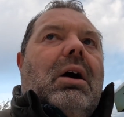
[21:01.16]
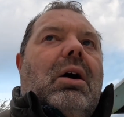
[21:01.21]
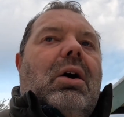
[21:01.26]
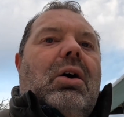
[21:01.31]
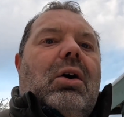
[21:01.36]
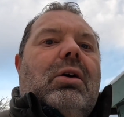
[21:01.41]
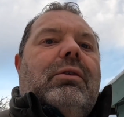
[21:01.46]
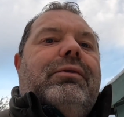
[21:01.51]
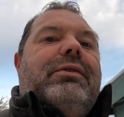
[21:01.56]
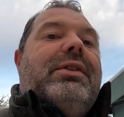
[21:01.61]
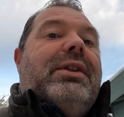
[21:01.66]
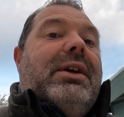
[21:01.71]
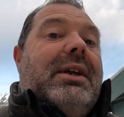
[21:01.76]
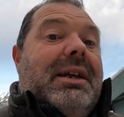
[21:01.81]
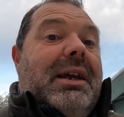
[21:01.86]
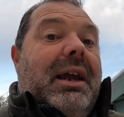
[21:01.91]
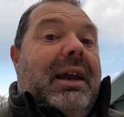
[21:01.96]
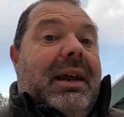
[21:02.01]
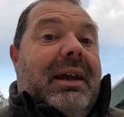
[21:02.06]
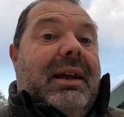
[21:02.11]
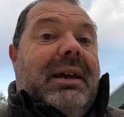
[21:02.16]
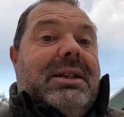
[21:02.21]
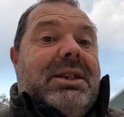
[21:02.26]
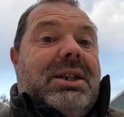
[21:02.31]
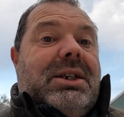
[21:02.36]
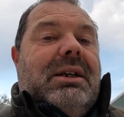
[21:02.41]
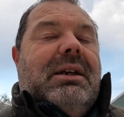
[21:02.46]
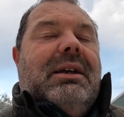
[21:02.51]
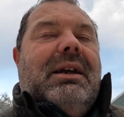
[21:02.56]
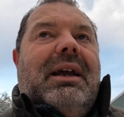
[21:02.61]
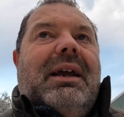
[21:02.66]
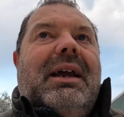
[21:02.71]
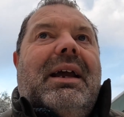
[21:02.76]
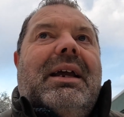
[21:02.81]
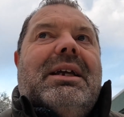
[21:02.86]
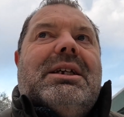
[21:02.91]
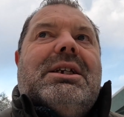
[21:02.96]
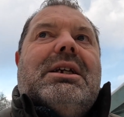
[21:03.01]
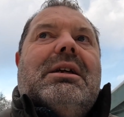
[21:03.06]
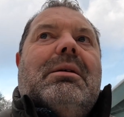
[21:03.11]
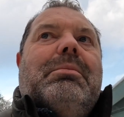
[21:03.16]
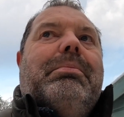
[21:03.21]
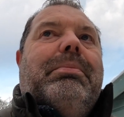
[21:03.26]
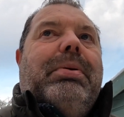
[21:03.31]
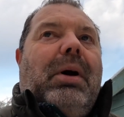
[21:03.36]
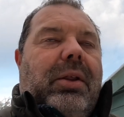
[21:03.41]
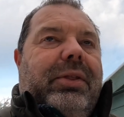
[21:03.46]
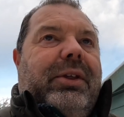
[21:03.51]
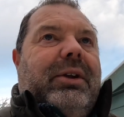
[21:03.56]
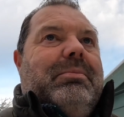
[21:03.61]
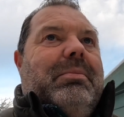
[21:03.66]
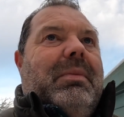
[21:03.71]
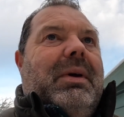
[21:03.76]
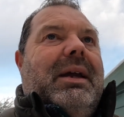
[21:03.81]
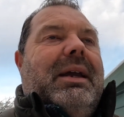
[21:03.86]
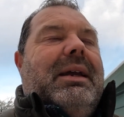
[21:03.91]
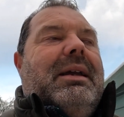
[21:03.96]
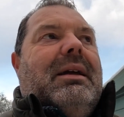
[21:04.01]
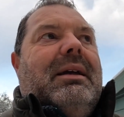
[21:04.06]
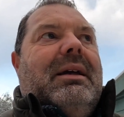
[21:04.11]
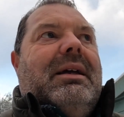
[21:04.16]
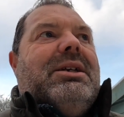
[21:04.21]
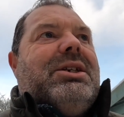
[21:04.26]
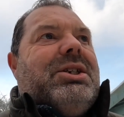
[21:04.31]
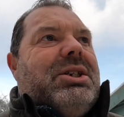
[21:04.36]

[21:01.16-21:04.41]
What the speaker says: Over the years it's bothered me at